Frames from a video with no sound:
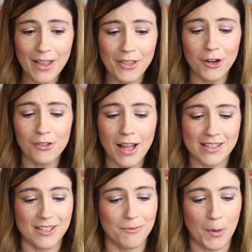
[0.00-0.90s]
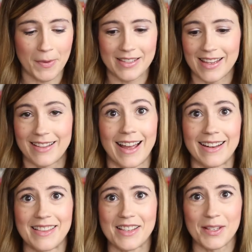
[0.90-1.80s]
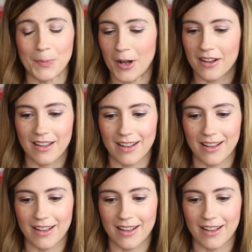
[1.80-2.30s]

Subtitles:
there are lots of moments like that in this book,